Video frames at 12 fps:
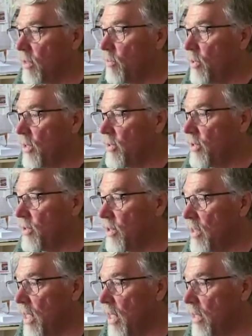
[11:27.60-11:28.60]
Take a breath
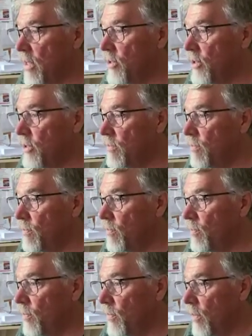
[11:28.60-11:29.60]
into that. I'll just
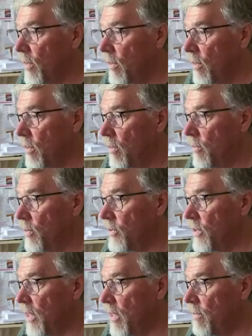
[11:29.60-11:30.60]

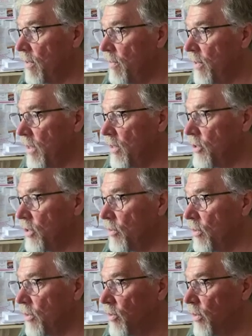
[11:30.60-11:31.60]
put that on my page
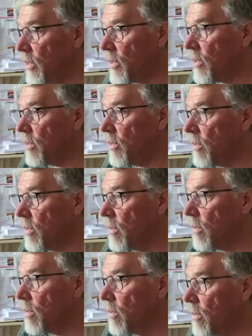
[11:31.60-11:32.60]
here real quick.
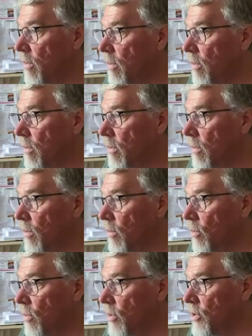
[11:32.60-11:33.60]

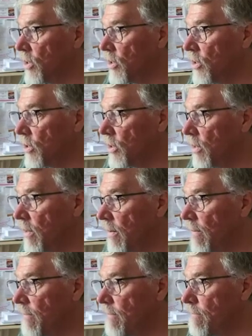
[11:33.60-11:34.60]
Gorgeous.
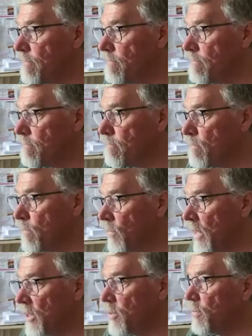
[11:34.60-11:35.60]

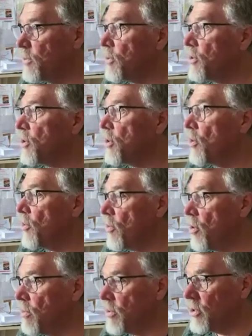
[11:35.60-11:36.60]
That's Patricia Coda
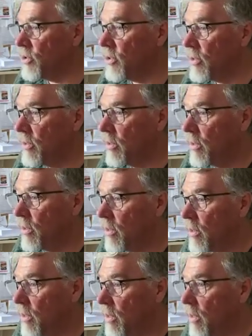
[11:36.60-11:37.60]
Robles.
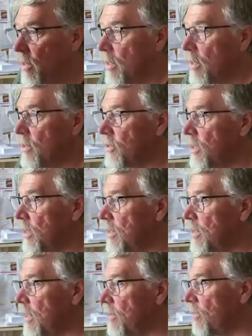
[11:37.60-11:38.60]
I'll tell
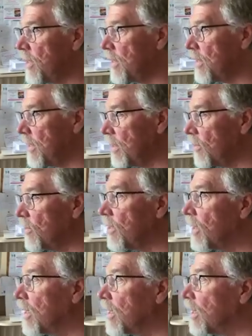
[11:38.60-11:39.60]
you that right
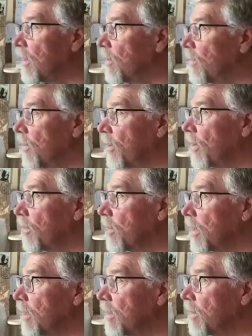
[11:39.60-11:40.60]
now. Where are
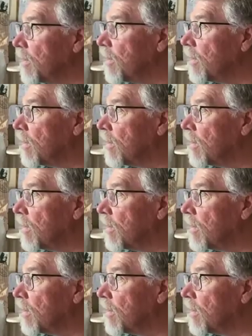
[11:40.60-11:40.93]
we?